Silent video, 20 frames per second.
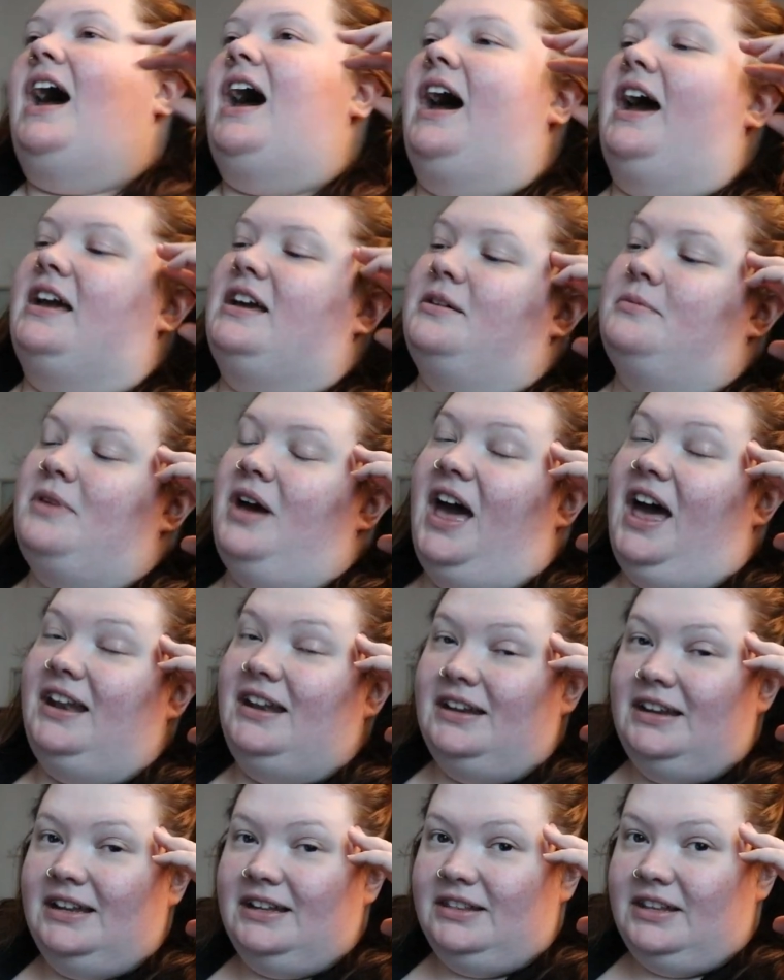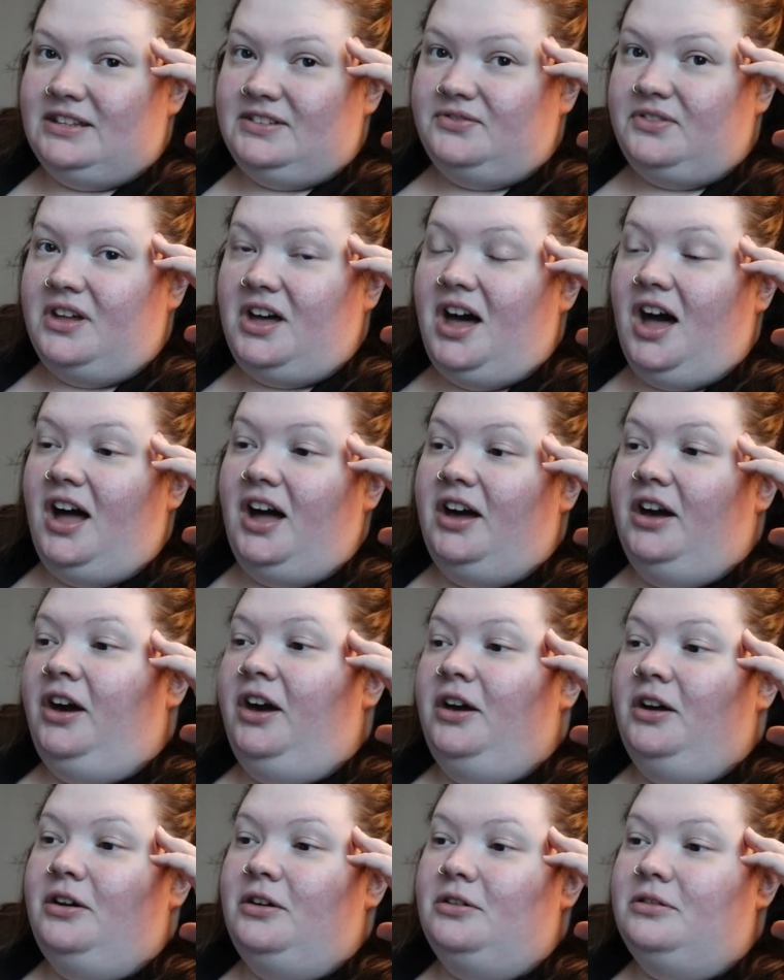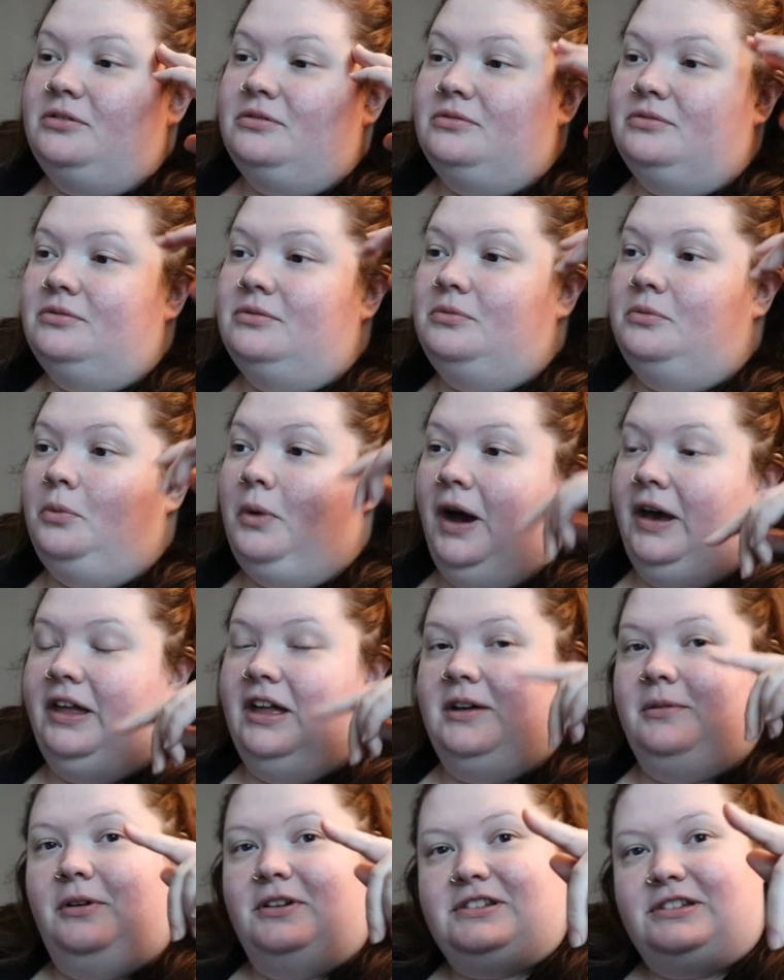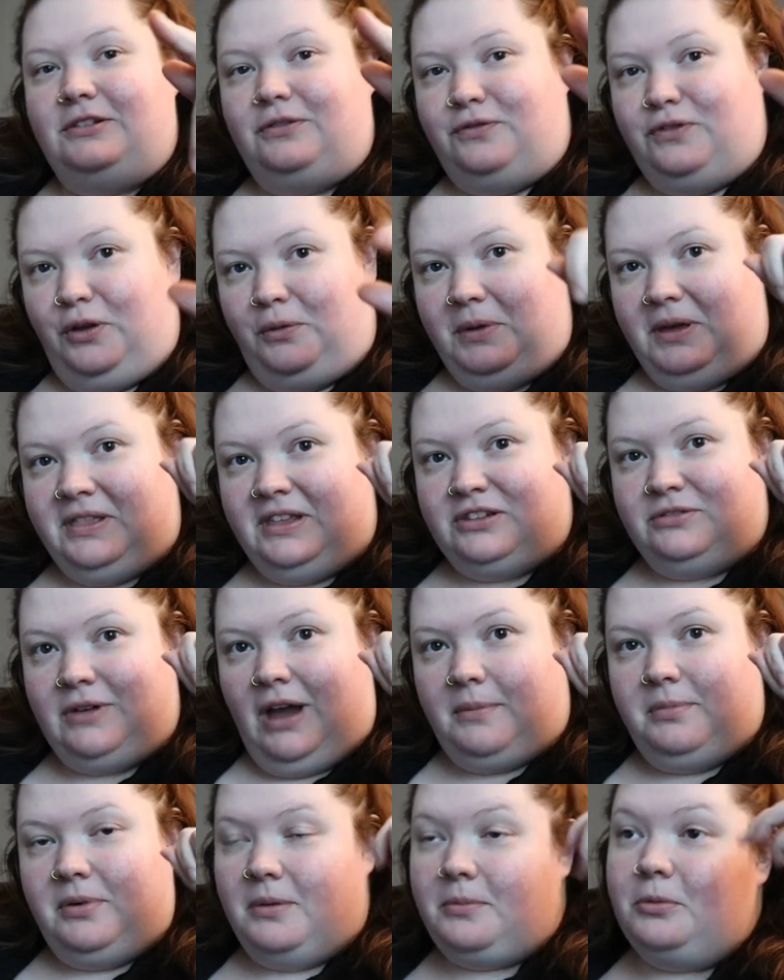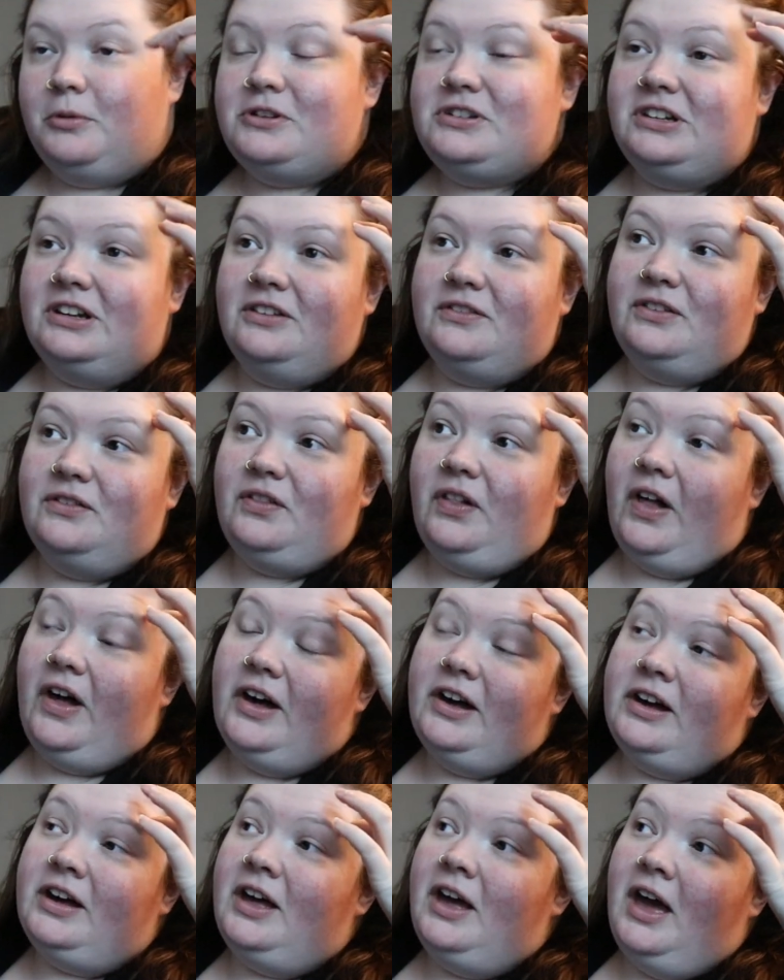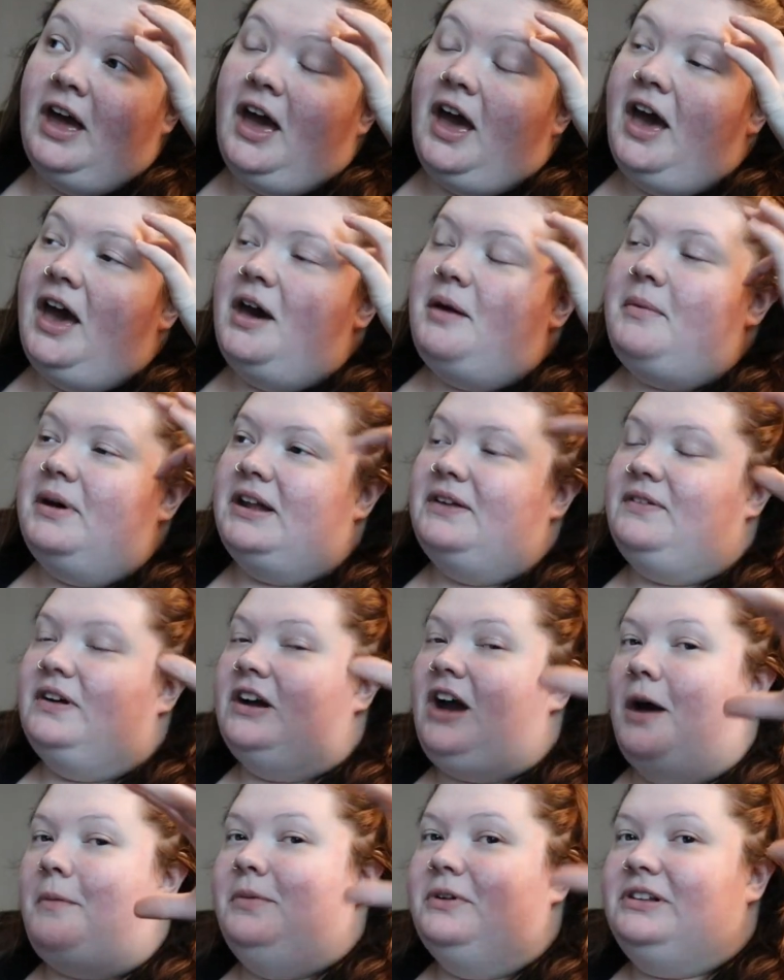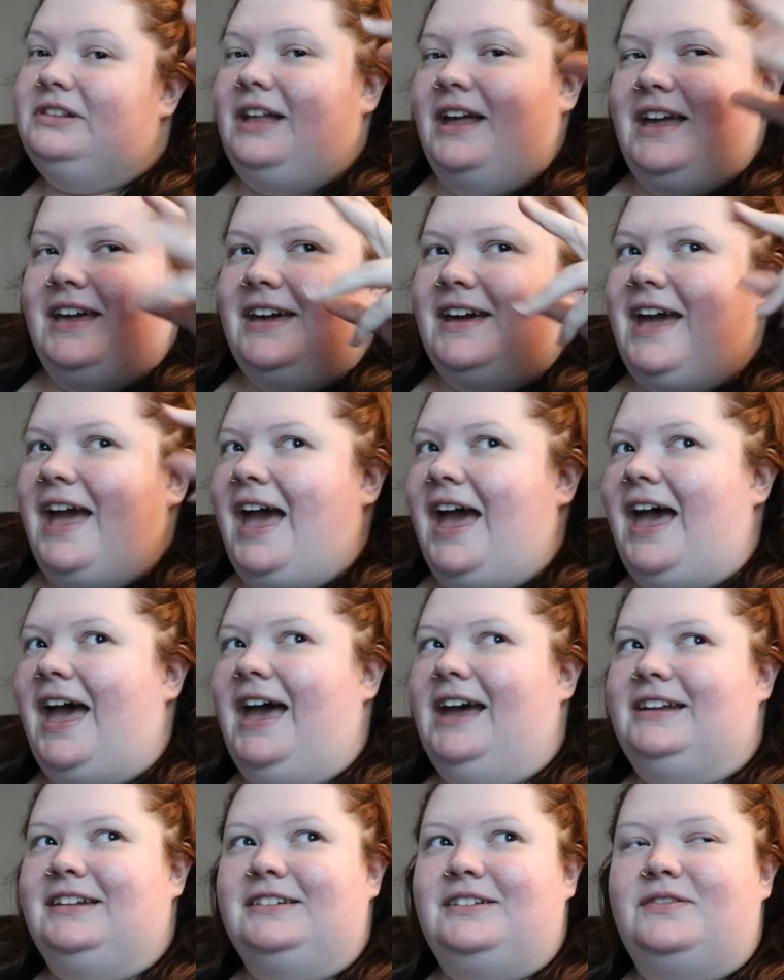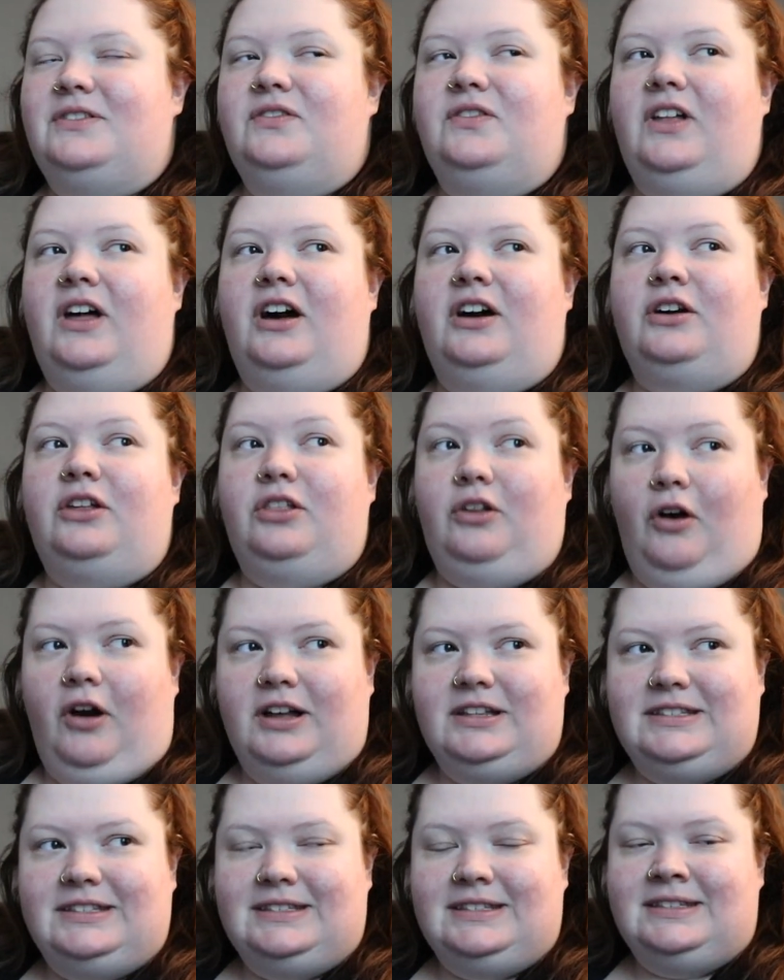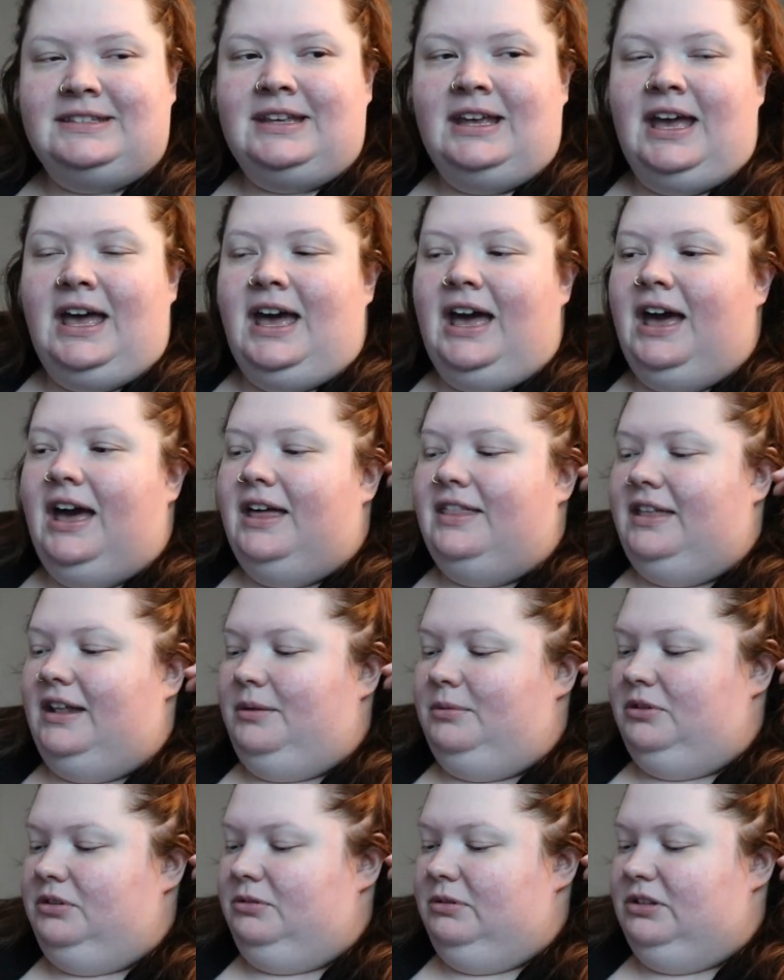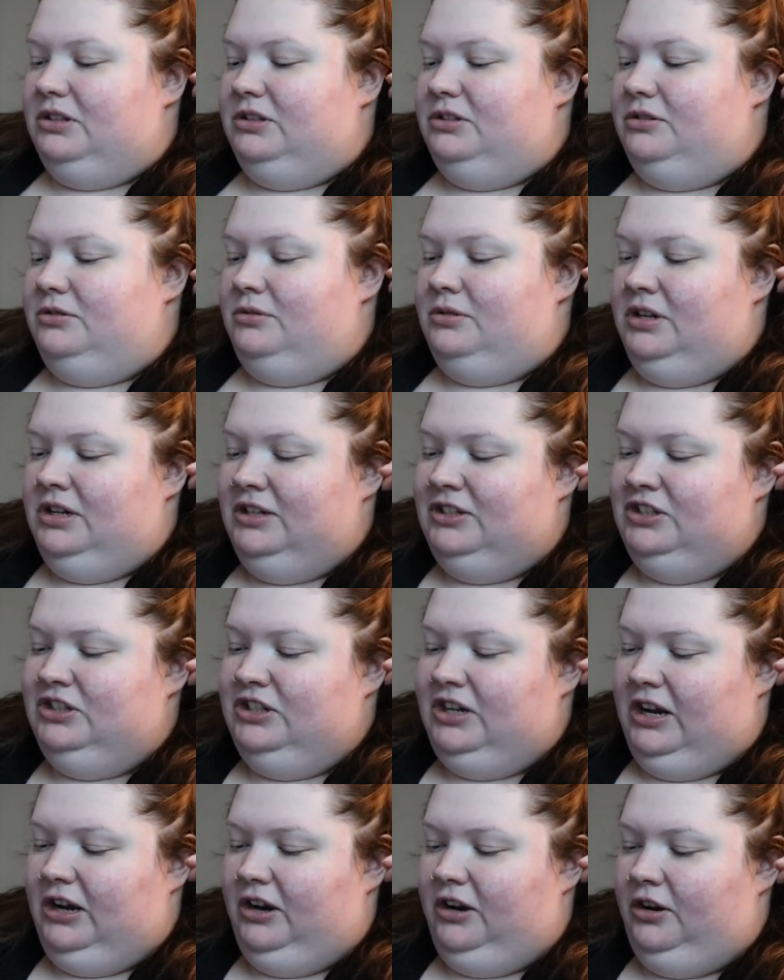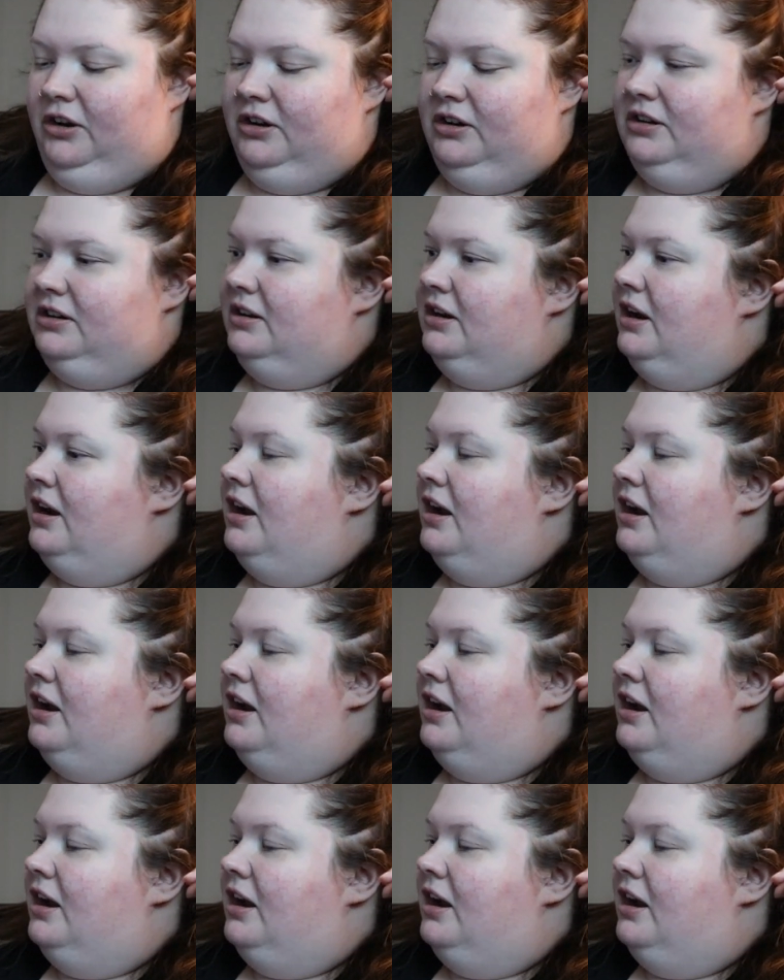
I am editing this vlog while I'm also filming this wrap-up portion of the vlog. But I have a couple like end of the vlog thoughts that I'm going to share.